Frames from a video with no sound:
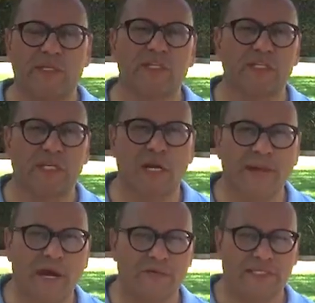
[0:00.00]
really should come
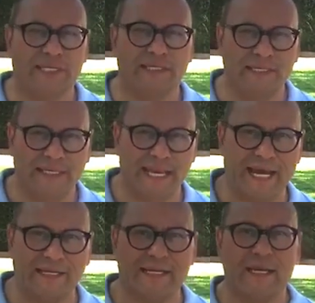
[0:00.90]
out and take a look
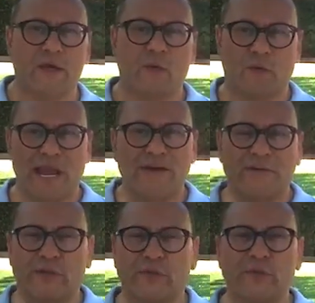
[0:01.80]
at. We're
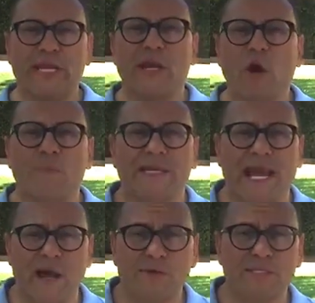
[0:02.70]
having 3 open
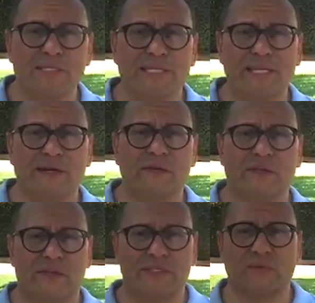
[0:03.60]
houses here
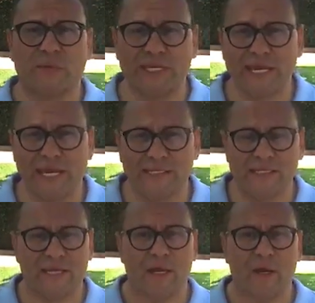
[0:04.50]
this weekend.